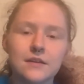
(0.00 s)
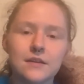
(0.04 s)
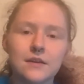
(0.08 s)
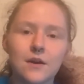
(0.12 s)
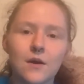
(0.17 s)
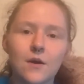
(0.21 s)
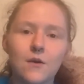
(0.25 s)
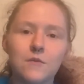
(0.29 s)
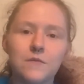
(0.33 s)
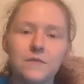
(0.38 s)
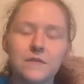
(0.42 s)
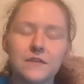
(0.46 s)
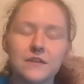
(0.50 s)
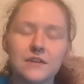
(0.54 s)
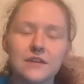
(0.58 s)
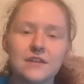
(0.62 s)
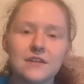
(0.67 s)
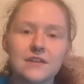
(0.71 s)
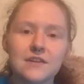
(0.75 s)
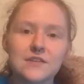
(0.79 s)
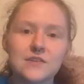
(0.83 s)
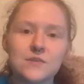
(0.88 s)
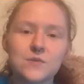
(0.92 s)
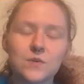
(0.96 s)
Hopefully
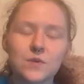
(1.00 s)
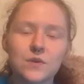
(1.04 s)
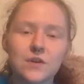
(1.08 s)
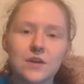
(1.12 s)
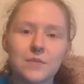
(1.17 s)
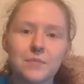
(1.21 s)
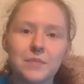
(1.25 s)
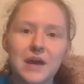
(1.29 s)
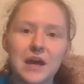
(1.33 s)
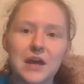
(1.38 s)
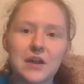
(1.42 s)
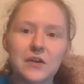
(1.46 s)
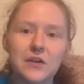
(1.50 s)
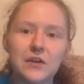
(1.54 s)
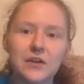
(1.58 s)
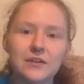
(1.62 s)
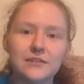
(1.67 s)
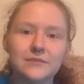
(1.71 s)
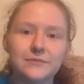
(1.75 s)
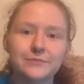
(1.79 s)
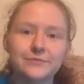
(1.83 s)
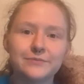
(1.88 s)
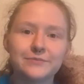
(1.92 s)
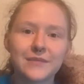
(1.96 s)
this will get better.
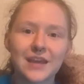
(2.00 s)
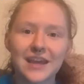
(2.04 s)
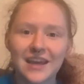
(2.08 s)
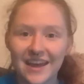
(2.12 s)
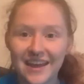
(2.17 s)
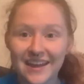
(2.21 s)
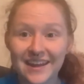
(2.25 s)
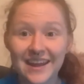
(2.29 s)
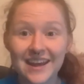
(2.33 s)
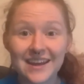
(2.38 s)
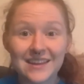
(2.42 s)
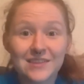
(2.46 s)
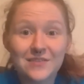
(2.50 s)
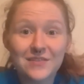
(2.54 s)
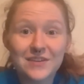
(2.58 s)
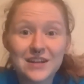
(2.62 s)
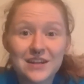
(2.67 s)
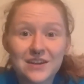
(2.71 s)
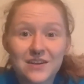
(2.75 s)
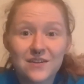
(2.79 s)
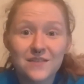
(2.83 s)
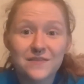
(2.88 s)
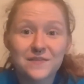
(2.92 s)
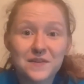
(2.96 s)
And like the
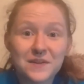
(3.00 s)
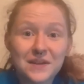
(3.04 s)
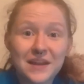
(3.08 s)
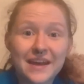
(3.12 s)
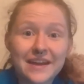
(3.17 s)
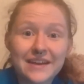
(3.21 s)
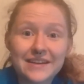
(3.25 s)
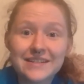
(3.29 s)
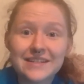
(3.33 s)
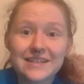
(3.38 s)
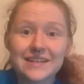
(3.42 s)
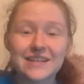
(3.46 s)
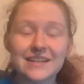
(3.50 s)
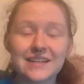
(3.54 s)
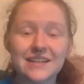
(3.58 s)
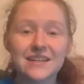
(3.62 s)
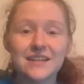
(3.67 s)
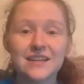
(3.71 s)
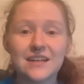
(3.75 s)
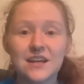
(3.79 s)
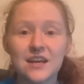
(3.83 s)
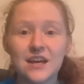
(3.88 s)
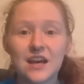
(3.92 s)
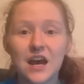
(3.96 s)
video if you liked it.
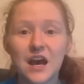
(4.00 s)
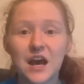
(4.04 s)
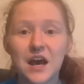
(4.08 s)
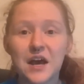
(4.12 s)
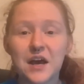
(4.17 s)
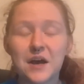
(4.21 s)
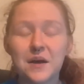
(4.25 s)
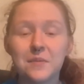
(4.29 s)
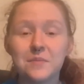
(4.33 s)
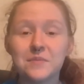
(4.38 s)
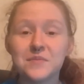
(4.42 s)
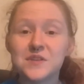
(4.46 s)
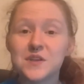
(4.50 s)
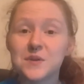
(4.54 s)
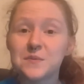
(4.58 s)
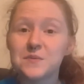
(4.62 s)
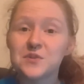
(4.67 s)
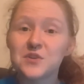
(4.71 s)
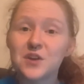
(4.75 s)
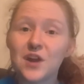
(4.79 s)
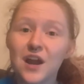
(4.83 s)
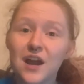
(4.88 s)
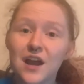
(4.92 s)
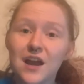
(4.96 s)
Um,
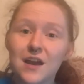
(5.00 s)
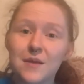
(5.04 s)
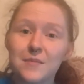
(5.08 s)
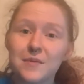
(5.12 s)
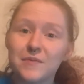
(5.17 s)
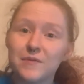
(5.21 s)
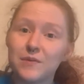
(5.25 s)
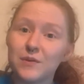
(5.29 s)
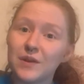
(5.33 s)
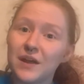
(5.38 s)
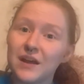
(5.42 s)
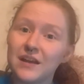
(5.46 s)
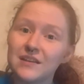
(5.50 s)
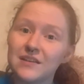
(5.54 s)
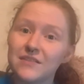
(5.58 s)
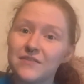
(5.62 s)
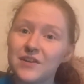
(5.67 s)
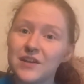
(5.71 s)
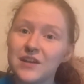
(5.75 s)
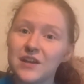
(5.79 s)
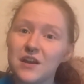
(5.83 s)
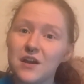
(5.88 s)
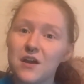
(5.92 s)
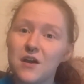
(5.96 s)
subscribe if you liked the
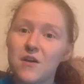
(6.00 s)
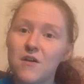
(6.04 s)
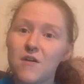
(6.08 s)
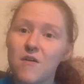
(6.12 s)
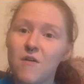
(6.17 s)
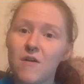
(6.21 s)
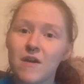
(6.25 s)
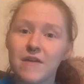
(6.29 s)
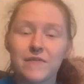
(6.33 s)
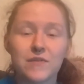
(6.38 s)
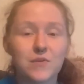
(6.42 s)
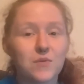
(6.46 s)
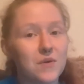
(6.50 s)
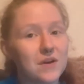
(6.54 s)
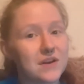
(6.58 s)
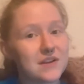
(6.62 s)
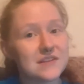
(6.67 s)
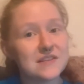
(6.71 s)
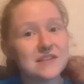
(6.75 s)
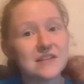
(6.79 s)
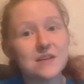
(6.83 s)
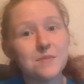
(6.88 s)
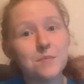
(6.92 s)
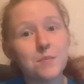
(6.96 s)
video, if you want to
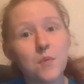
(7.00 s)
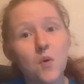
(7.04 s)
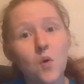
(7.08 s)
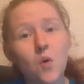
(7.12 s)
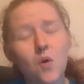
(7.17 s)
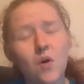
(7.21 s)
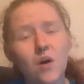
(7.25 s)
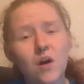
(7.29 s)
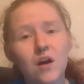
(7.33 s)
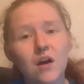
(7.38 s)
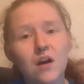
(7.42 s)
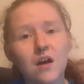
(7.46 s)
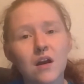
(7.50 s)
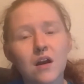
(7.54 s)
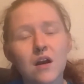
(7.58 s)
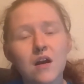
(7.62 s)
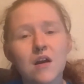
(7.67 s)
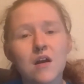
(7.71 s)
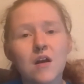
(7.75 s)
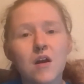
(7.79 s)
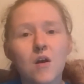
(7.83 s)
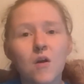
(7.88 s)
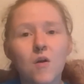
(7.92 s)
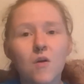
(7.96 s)
see more,
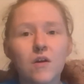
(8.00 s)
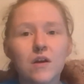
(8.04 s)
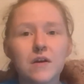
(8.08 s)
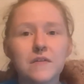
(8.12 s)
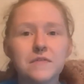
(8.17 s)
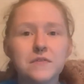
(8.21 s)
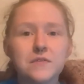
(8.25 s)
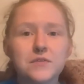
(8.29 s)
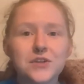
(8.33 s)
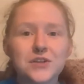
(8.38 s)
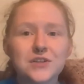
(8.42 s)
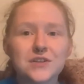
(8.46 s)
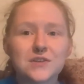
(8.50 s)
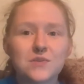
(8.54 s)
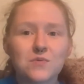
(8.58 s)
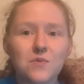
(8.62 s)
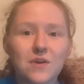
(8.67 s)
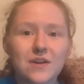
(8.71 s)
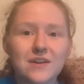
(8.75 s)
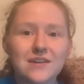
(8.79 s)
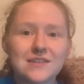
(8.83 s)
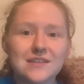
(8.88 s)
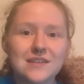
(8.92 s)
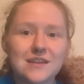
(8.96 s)
or if you just
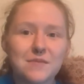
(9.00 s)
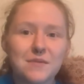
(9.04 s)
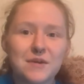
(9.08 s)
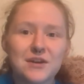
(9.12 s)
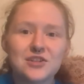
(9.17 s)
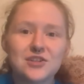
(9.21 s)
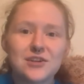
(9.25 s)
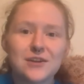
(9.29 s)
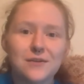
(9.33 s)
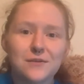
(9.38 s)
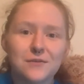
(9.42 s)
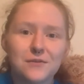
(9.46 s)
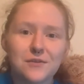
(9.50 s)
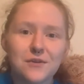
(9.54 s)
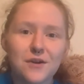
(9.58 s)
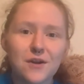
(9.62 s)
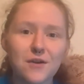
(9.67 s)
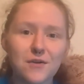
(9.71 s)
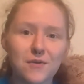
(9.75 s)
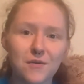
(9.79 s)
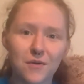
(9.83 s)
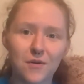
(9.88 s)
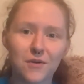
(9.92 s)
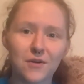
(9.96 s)
want to see my channel
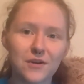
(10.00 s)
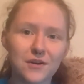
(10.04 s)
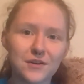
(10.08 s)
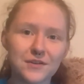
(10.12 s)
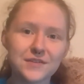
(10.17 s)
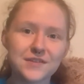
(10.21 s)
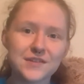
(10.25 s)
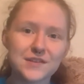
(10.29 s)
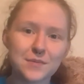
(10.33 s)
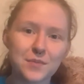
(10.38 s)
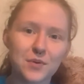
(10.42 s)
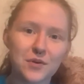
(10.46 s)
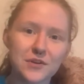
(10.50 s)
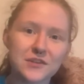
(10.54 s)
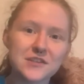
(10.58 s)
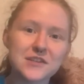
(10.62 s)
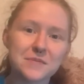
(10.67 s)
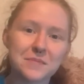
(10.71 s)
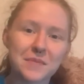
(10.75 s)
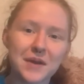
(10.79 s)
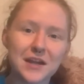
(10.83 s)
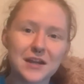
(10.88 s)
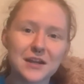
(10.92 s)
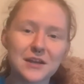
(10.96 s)
grow or support
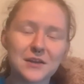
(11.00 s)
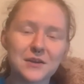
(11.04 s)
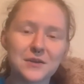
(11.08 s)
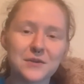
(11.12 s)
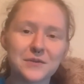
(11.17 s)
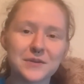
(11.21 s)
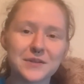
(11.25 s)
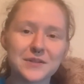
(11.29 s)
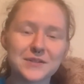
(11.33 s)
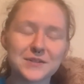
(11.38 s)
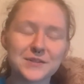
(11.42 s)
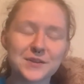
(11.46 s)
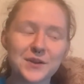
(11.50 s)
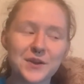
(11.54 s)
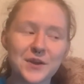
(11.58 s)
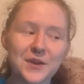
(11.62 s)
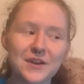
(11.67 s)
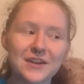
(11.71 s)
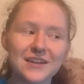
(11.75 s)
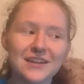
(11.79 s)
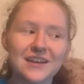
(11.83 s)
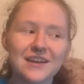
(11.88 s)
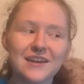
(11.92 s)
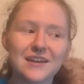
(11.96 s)
somebody who is
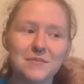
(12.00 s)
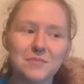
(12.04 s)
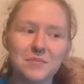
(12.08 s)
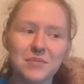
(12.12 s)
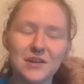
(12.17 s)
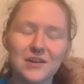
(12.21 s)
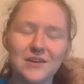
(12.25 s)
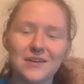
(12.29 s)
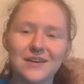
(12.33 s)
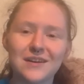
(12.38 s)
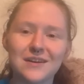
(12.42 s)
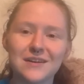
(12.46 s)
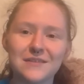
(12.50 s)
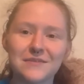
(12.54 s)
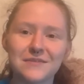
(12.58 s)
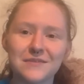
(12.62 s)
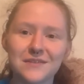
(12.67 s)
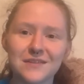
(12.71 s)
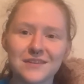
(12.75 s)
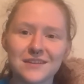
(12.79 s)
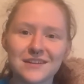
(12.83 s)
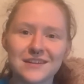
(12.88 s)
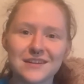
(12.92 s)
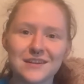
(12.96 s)
currently unemployed
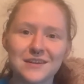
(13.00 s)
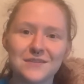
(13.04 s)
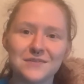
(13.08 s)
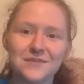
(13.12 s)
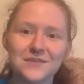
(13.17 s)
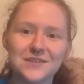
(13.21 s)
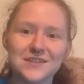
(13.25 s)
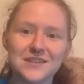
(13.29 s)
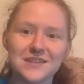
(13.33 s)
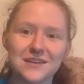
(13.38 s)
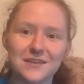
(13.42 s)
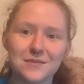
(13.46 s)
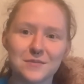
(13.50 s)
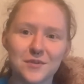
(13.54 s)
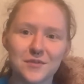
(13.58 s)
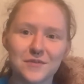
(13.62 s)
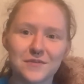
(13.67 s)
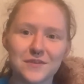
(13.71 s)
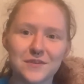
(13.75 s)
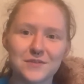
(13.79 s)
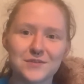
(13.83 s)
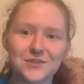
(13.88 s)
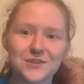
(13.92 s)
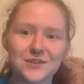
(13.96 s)
for the near foreseeable
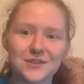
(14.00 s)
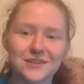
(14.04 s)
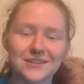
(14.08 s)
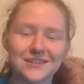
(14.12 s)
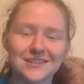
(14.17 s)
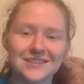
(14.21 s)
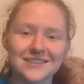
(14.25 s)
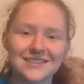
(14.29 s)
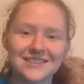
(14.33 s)
future